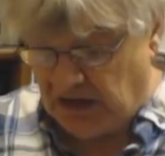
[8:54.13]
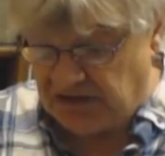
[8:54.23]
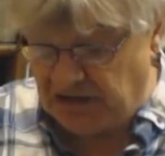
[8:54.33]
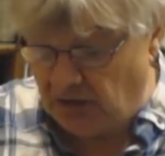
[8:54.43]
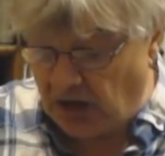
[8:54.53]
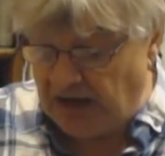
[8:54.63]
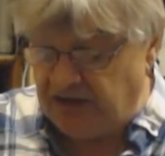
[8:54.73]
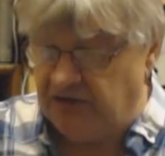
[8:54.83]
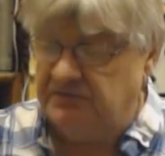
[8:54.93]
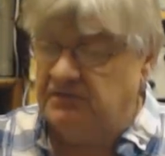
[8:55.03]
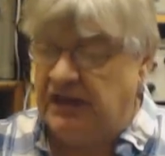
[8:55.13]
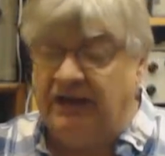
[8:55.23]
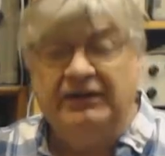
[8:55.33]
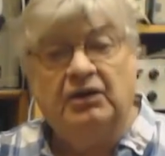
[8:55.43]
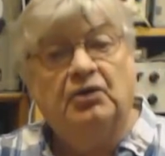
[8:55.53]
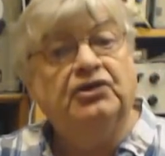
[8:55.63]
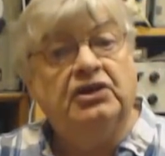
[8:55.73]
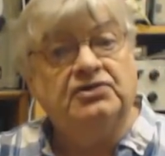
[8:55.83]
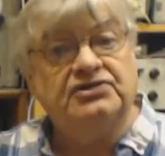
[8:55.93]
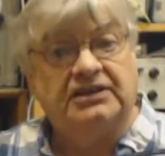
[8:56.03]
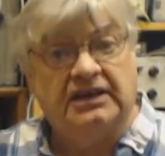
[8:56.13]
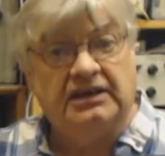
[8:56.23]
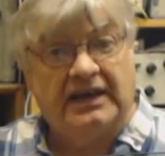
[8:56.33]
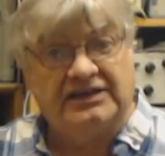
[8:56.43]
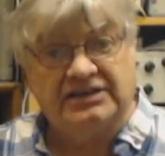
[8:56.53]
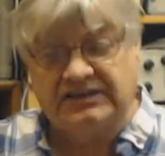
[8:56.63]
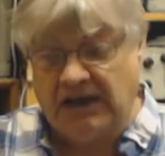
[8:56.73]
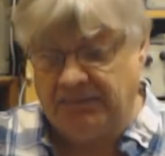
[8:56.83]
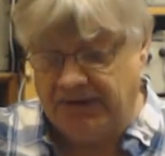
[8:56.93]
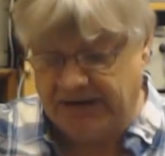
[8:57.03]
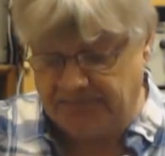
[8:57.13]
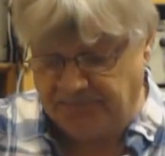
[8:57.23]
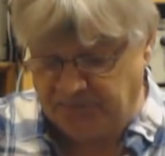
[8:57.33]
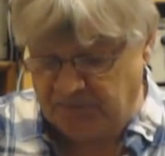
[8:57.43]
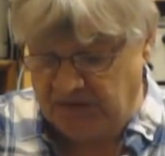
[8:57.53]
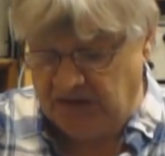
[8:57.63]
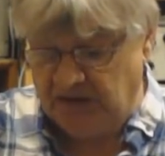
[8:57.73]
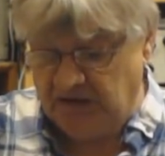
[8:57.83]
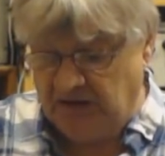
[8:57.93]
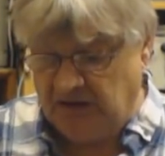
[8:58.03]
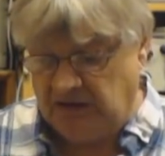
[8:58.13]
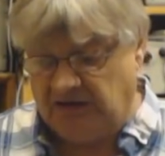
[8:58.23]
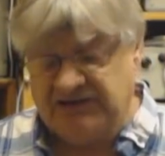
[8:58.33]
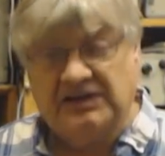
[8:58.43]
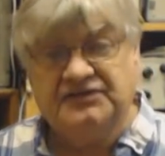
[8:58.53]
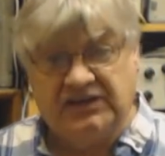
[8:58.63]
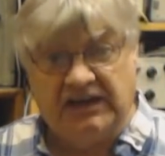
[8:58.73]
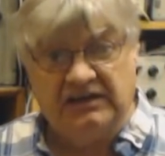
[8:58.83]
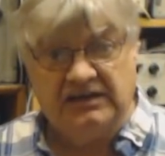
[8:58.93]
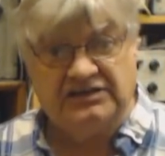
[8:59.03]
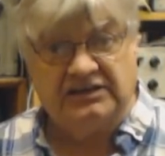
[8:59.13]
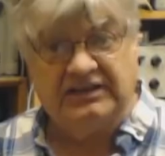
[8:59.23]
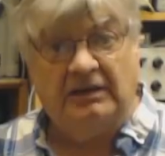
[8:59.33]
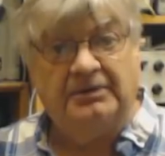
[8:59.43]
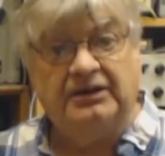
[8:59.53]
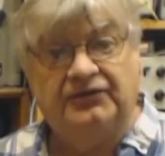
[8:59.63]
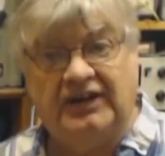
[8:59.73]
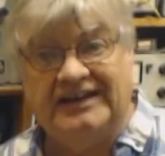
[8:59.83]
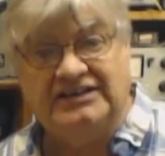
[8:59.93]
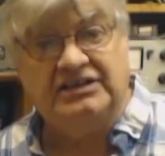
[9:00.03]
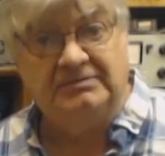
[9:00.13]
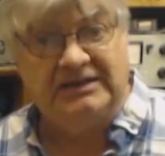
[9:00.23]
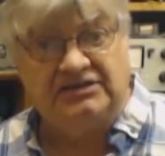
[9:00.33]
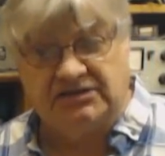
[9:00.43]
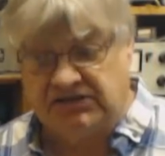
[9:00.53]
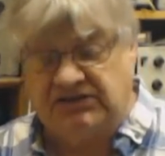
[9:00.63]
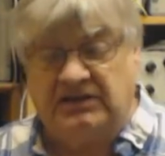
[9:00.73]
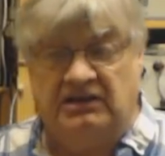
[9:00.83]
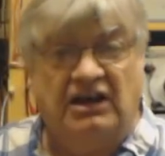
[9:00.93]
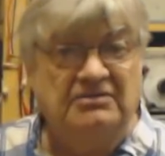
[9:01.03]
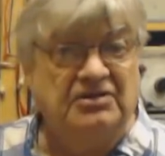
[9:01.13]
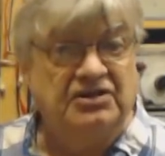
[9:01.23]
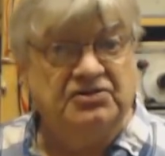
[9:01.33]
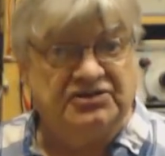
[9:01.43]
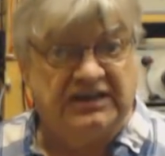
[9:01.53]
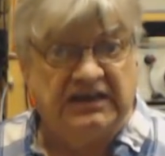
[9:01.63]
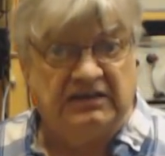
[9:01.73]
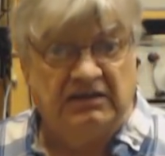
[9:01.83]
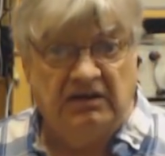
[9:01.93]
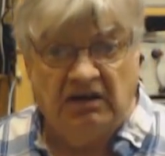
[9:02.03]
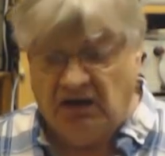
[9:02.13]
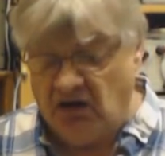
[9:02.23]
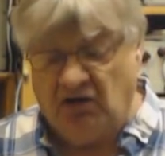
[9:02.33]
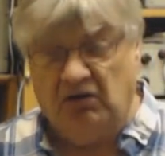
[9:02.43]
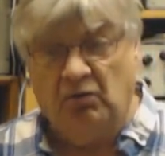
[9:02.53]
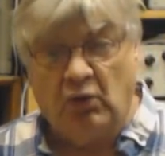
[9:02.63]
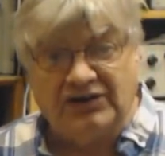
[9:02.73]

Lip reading: So I carried on using it as a doublet. Now, as I've said, it's a doublet for 80 metres, and I'm using it on